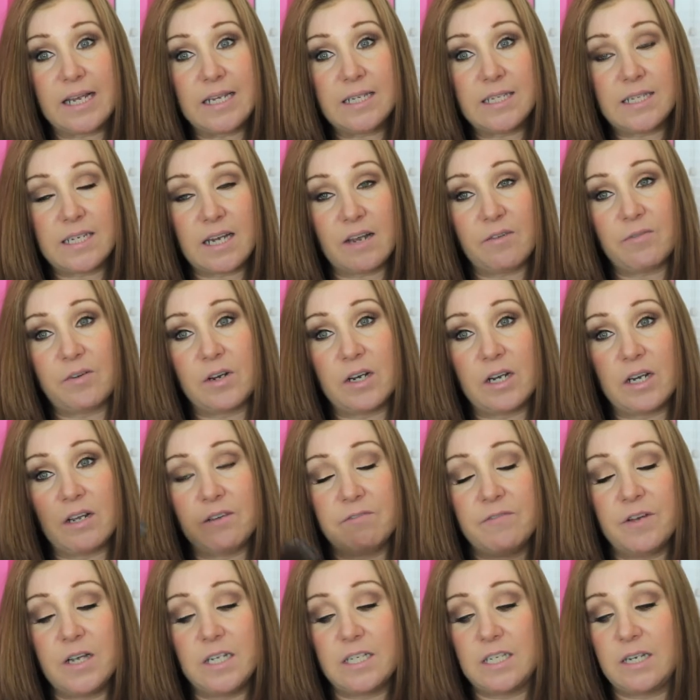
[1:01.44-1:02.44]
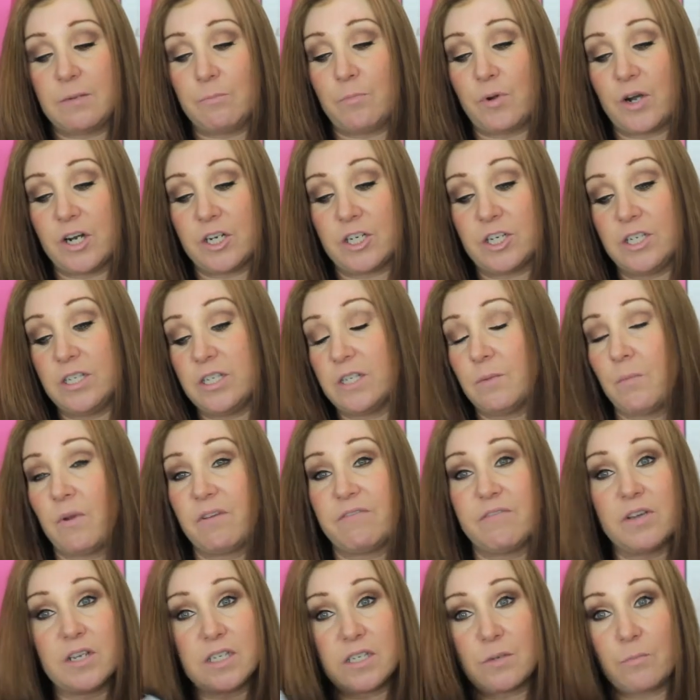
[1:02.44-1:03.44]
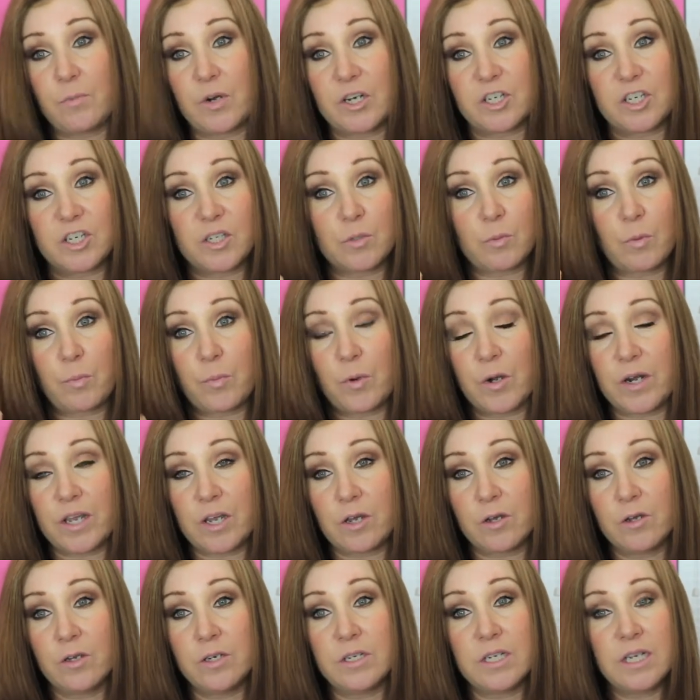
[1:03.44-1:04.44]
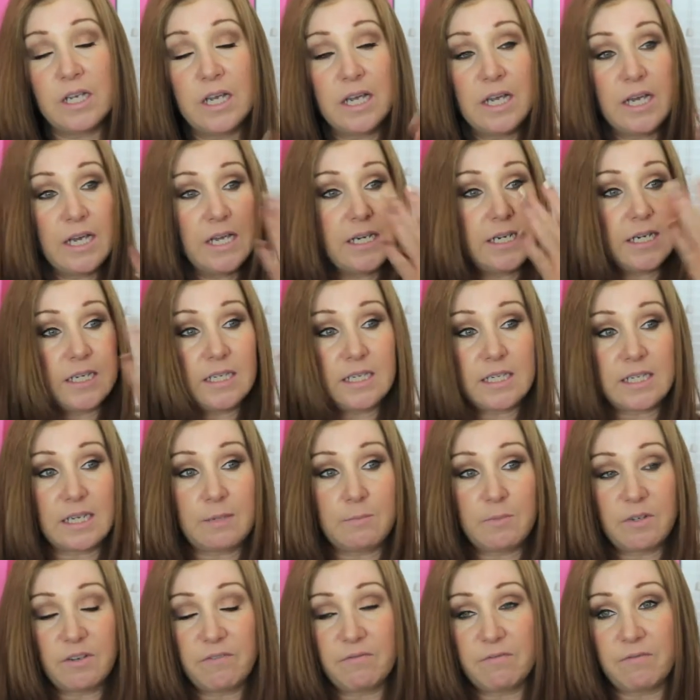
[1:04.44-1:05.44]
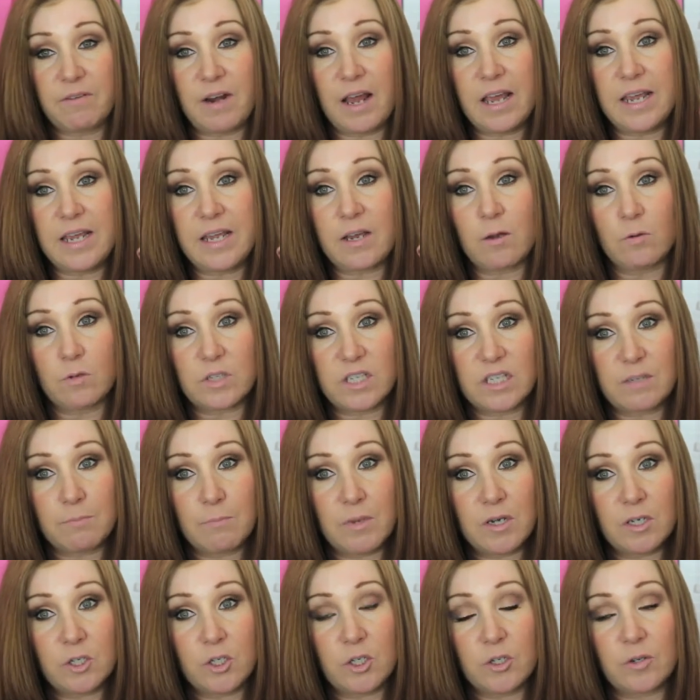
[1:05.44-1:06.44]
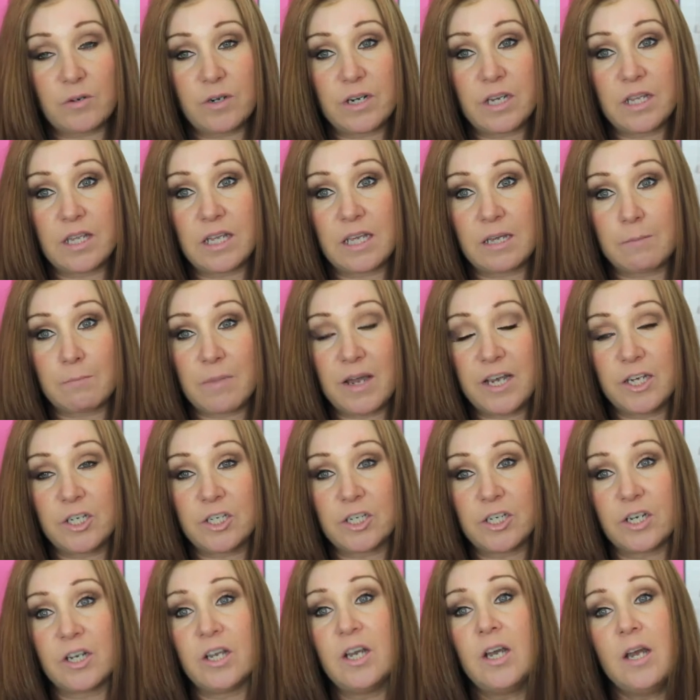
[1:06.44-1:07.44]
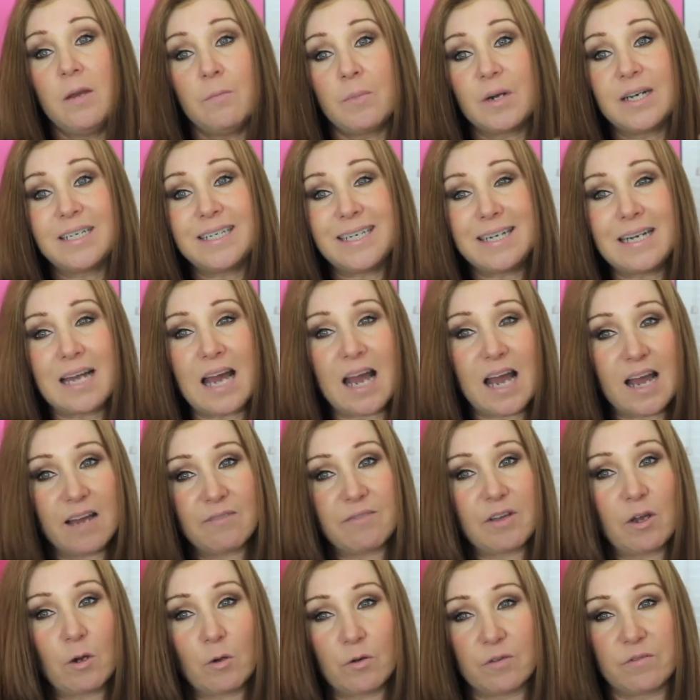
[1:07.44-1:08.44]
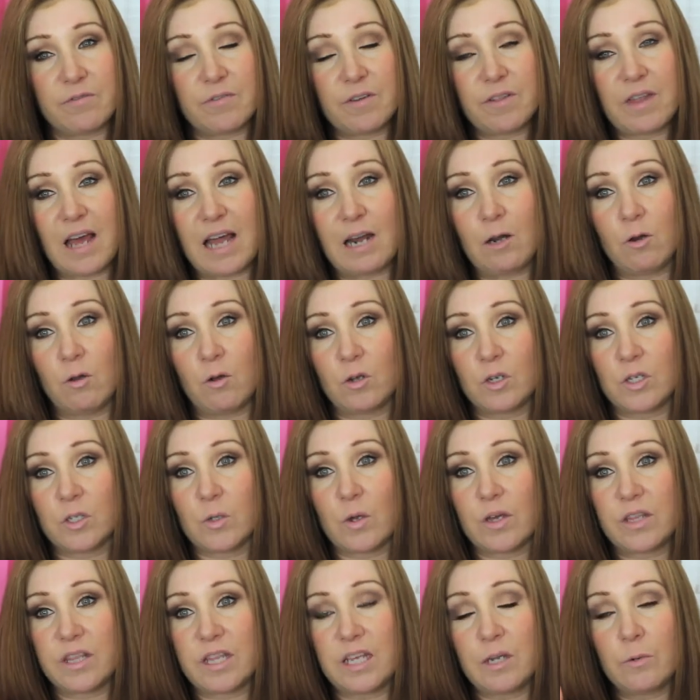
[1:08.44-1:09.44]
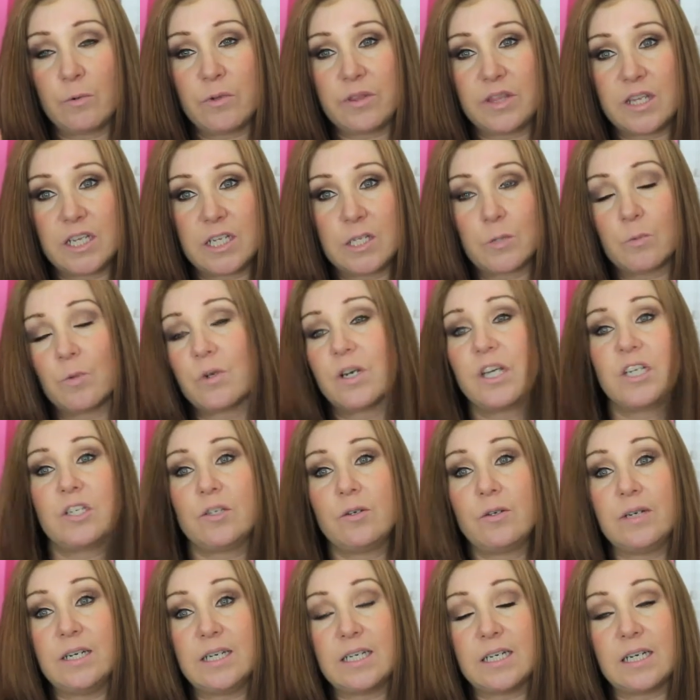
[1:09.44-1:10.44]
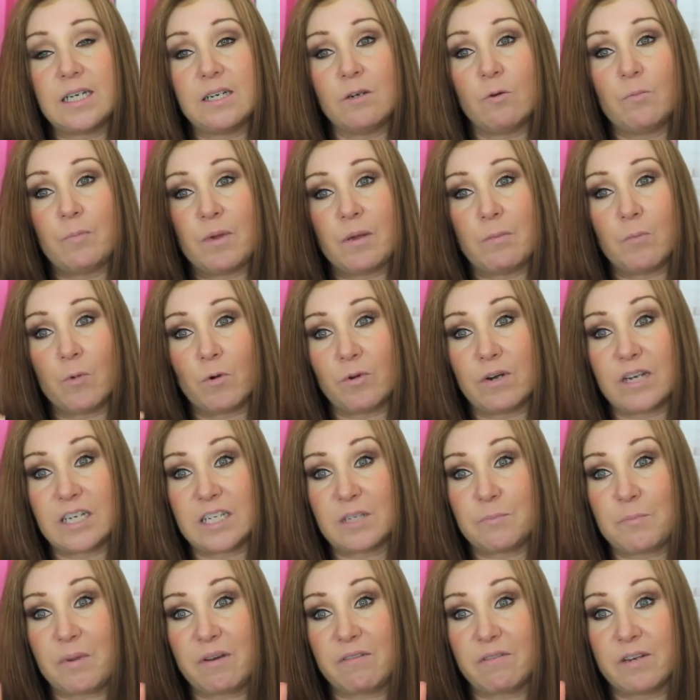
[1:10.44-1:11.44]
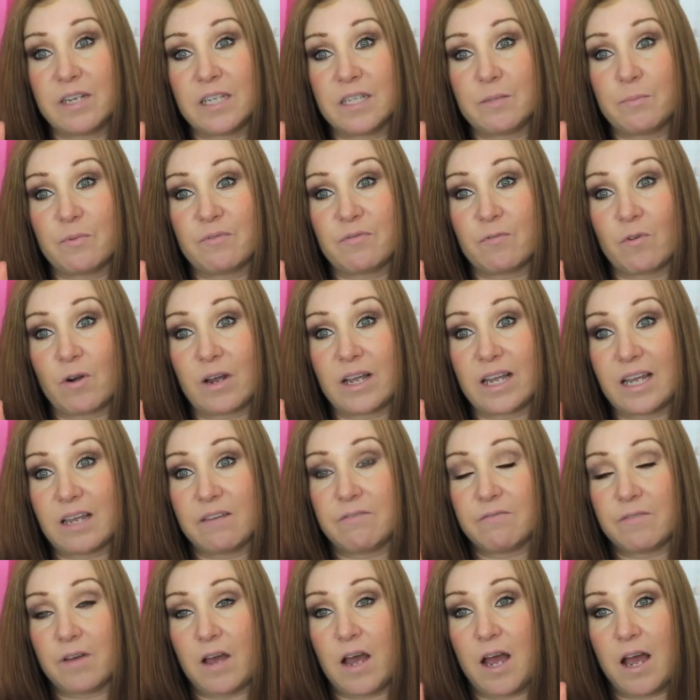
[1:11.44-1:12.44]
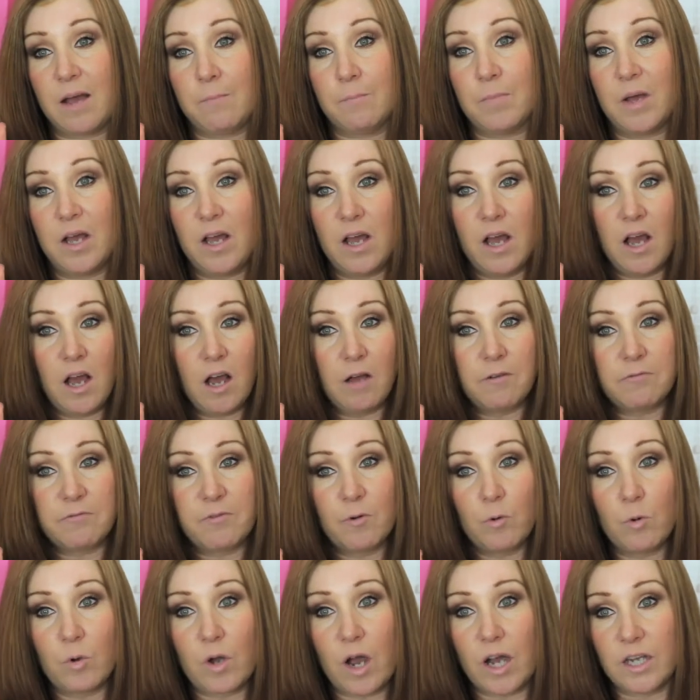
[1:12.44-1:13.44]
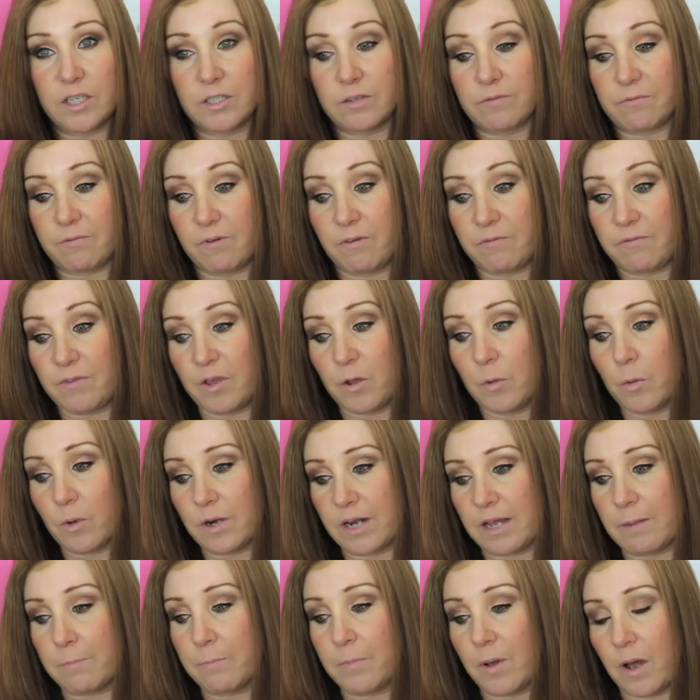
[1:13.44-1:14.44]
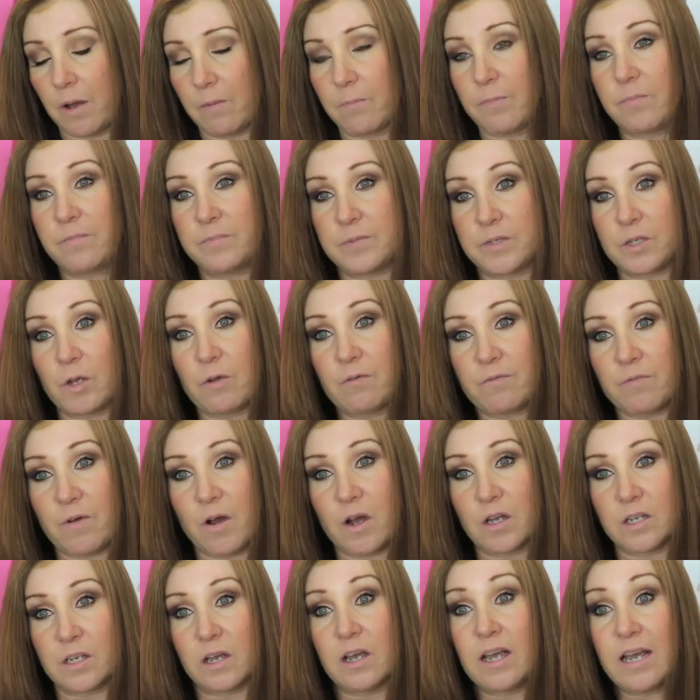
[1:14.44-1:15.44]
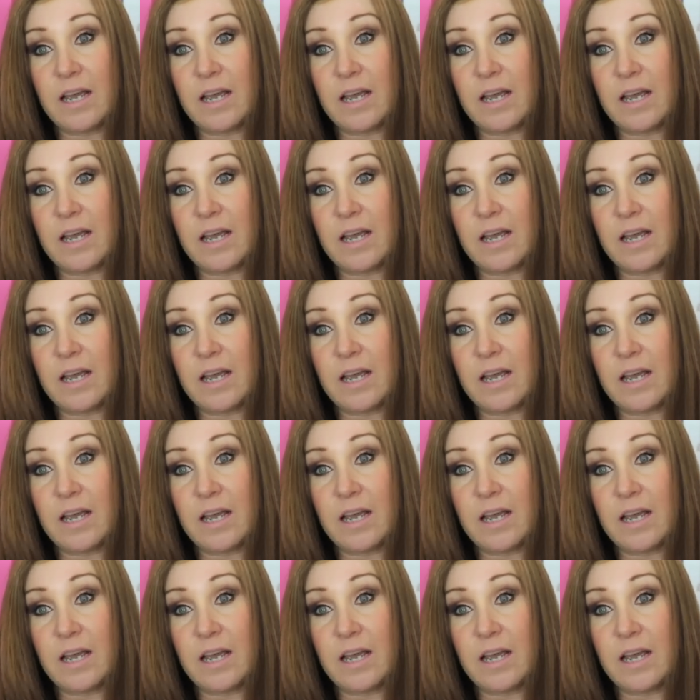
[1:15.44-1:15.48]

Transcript: is definitely a first impression. So my first impressions were pretty good. It didn't seem to flake or smudge or anything major, but I didn't have it on for that long. So I think with this one, I do need a little bit more experience before I give a full kind of review on it. But so far,